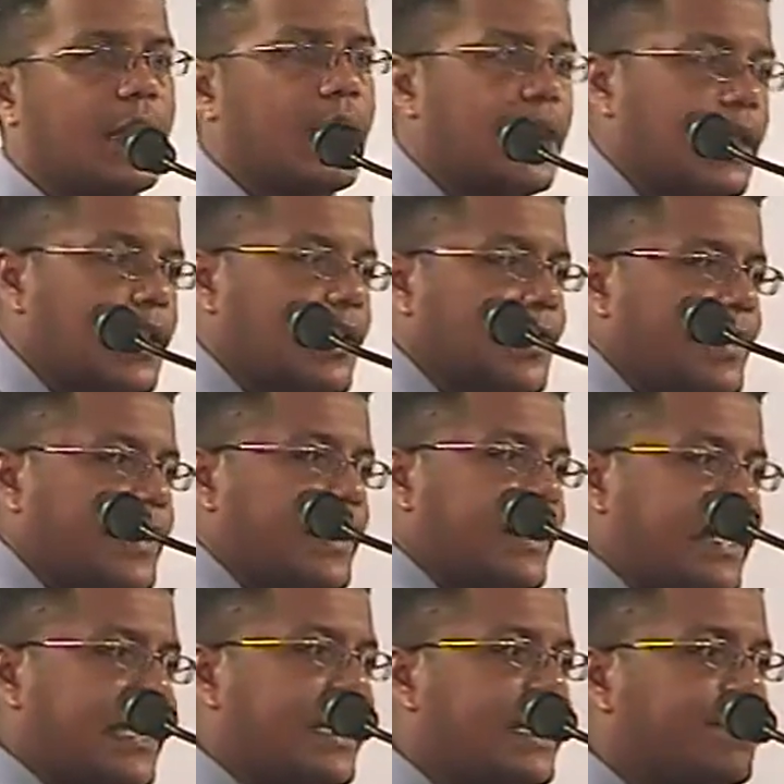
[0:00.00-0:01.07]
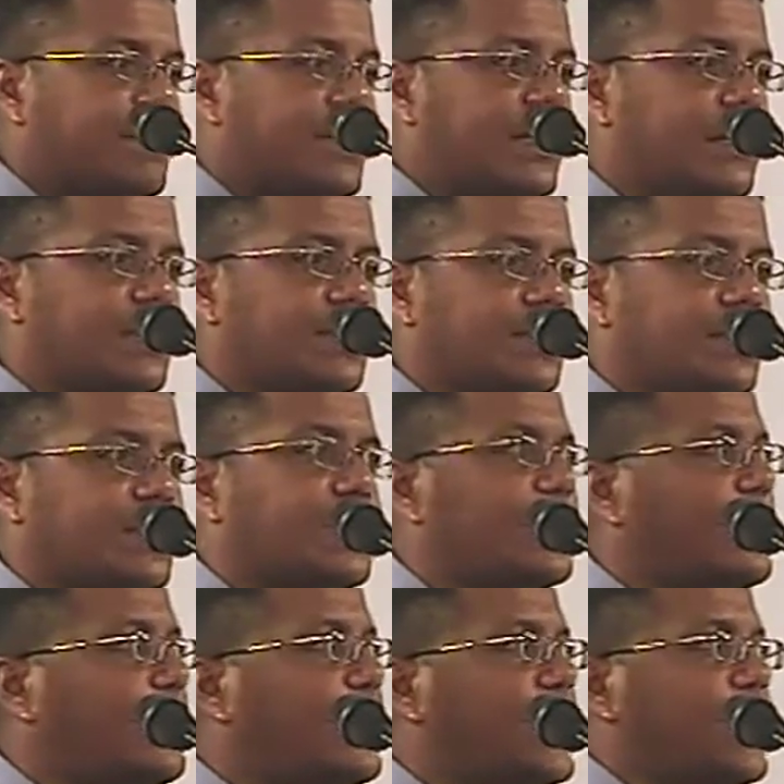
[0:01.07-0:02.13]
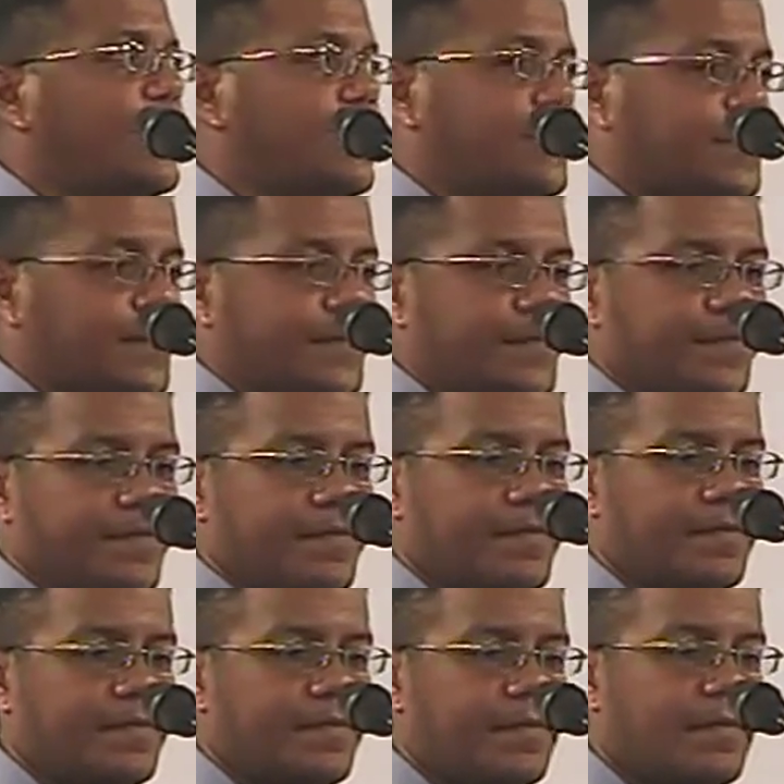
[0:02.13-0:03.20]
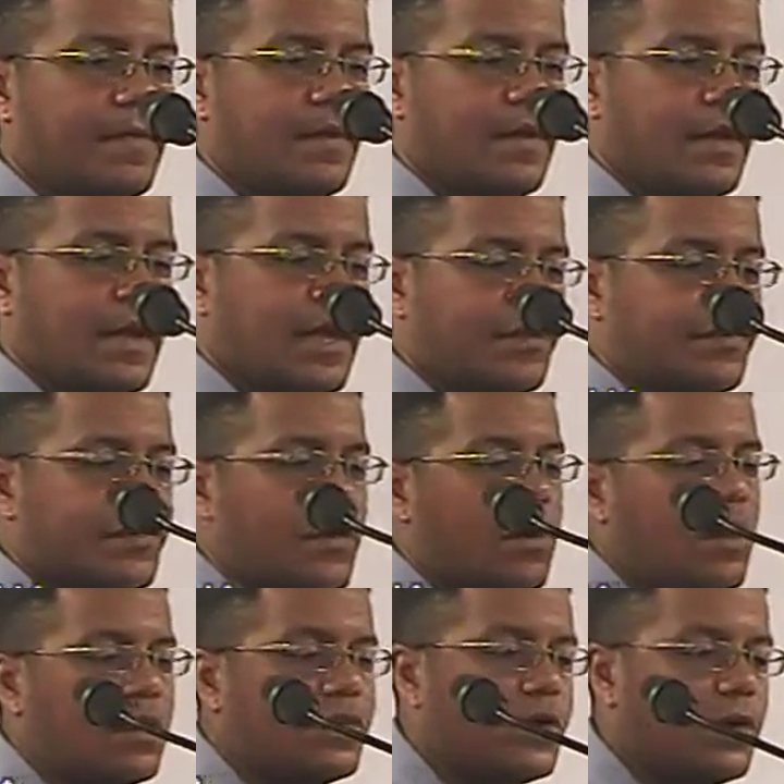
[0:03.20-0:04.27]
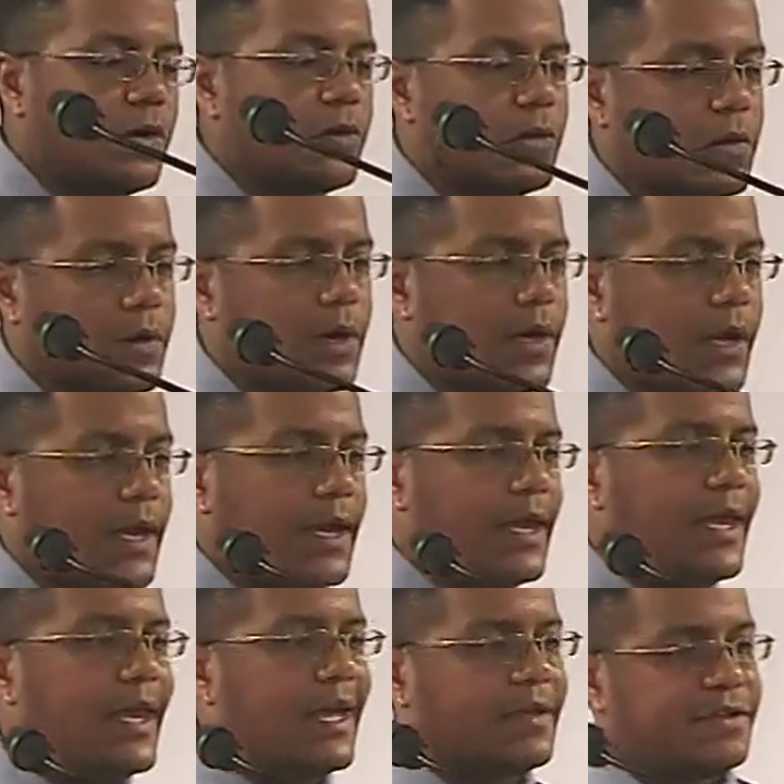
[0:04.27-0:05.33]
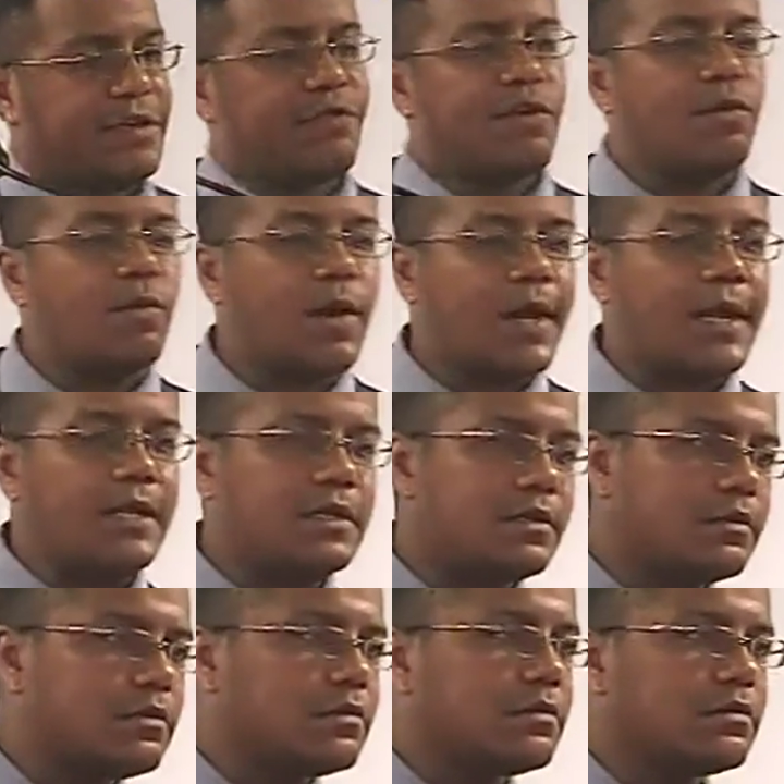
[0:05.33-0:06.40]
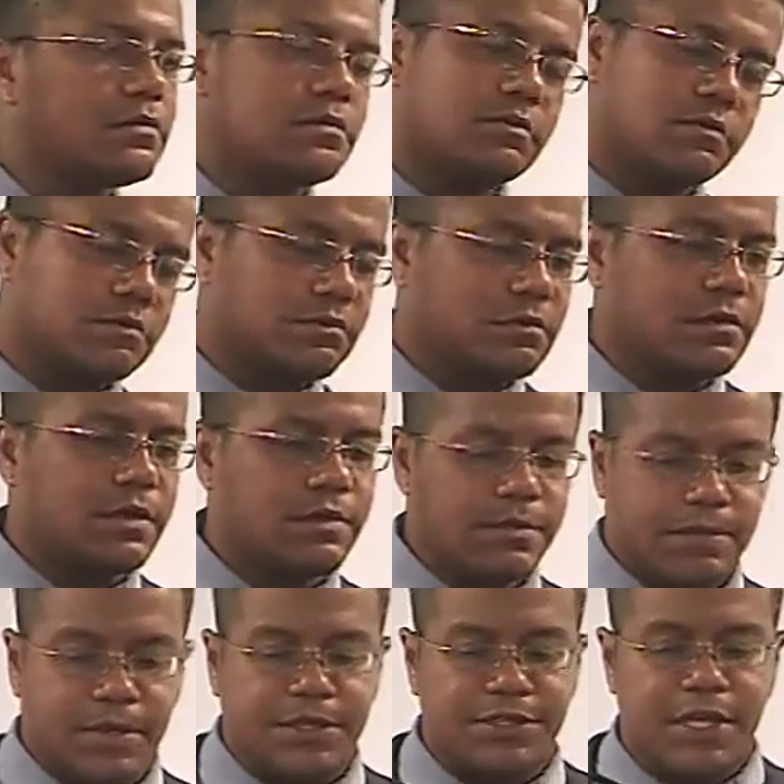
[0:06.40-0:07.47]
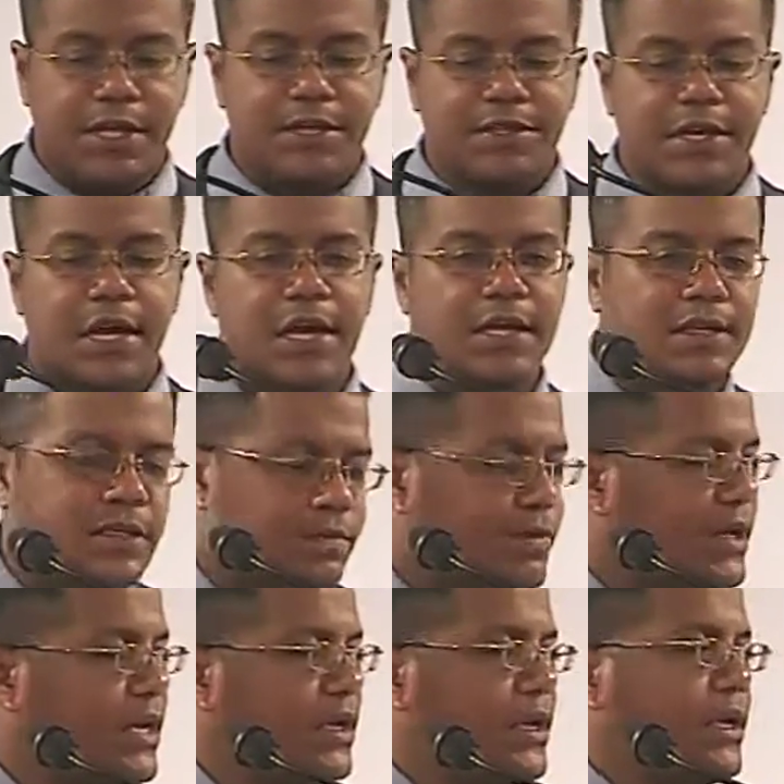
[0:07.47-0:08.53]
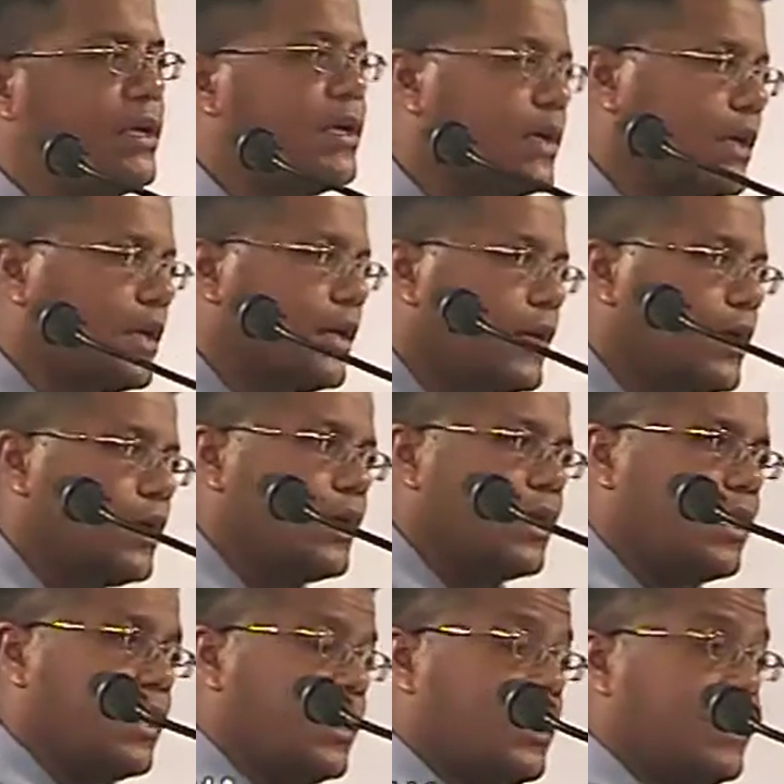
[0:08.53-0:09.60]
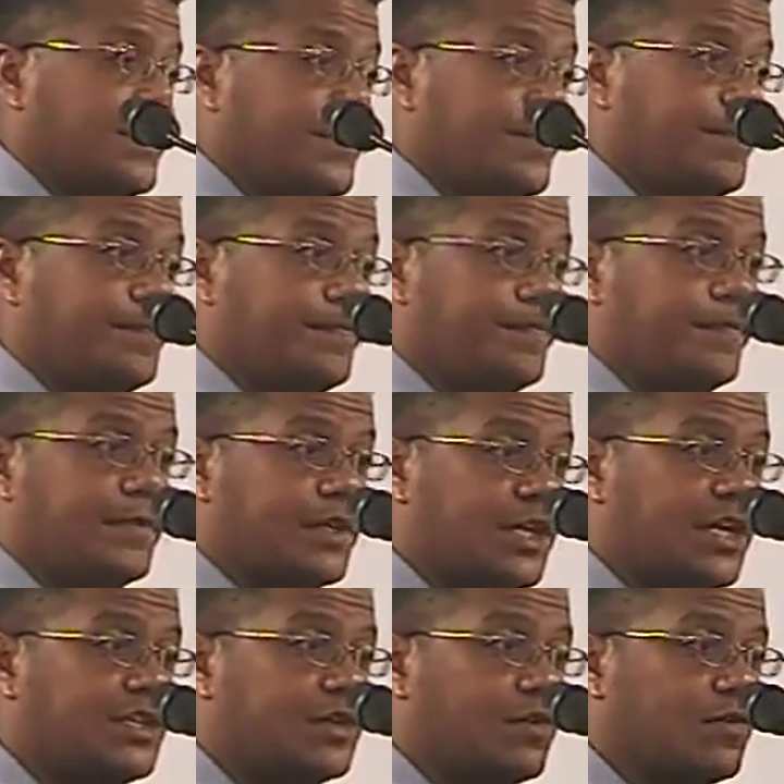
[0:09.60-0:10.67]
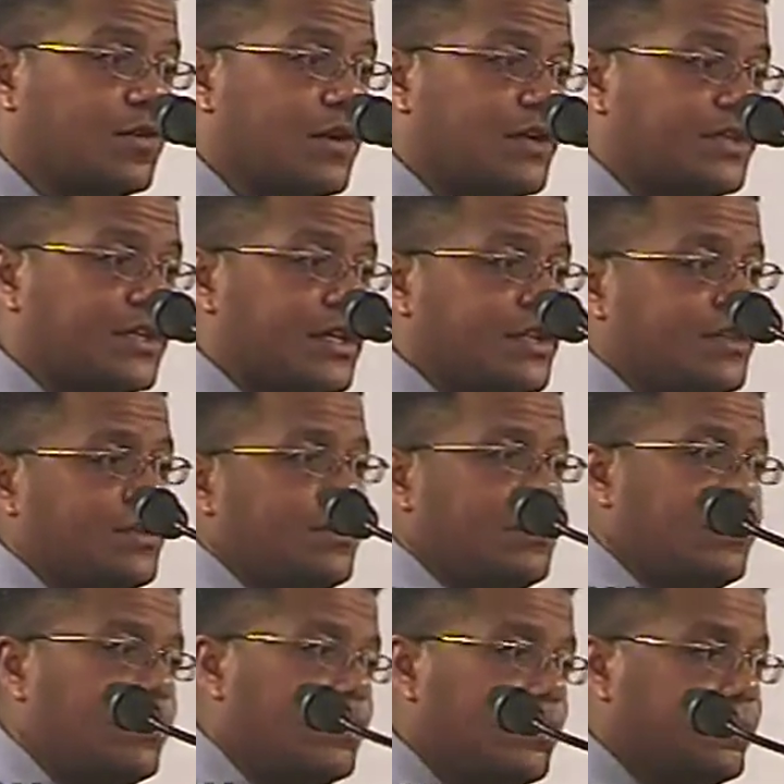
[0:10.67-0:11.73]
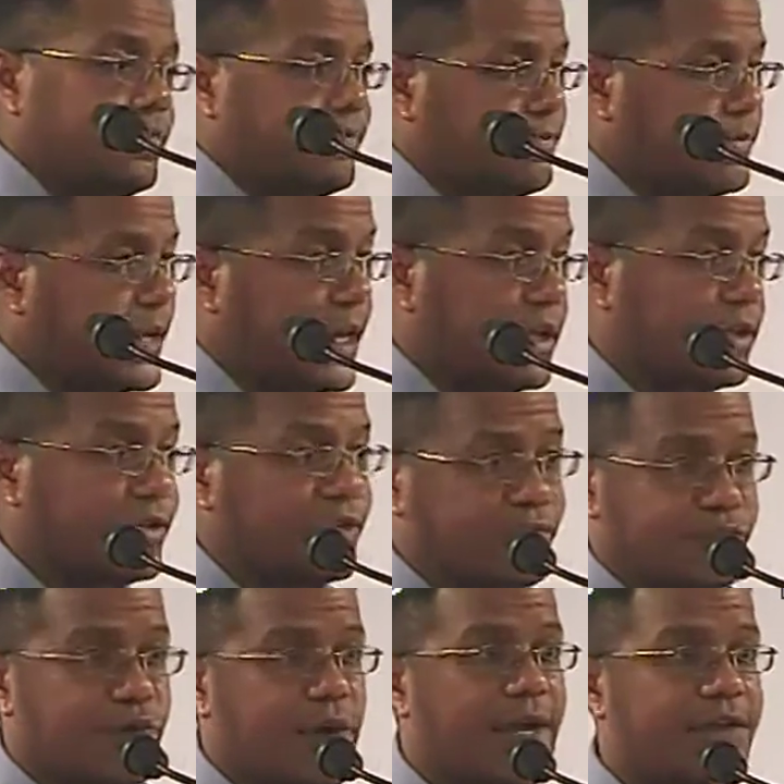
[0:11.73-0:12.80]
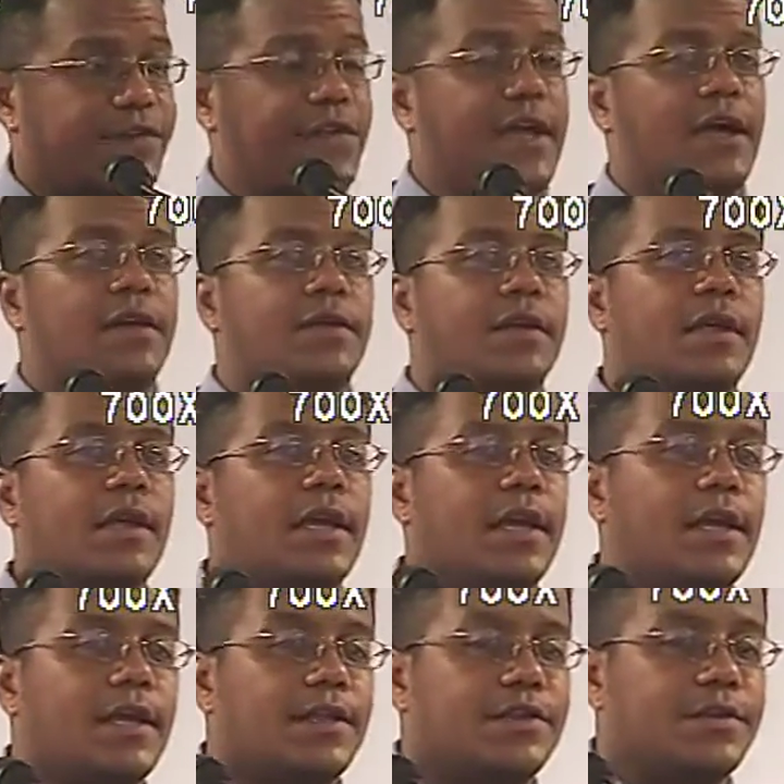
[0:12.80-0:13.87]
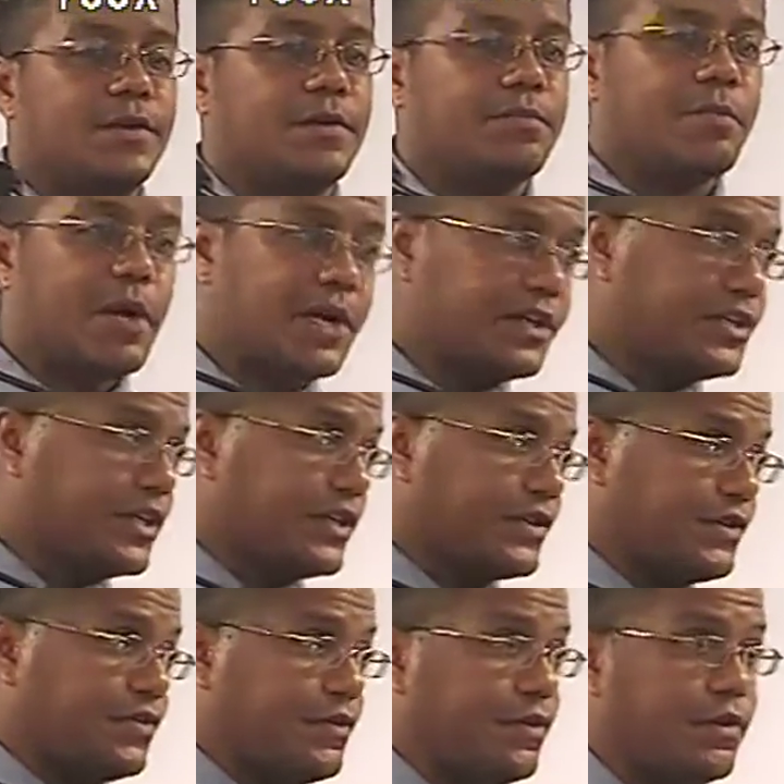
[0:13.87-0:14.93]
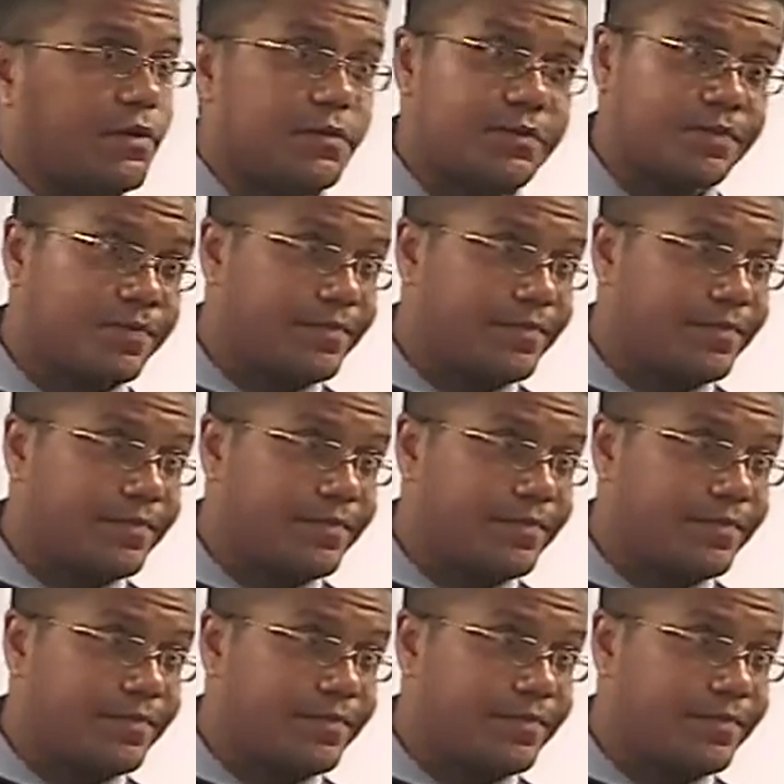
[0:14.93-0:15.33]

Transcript: uh, He appeals to the will. And so, although He has every right, because He is God, to be a um, judge over us and to kill us, to strike us down, to punish us for,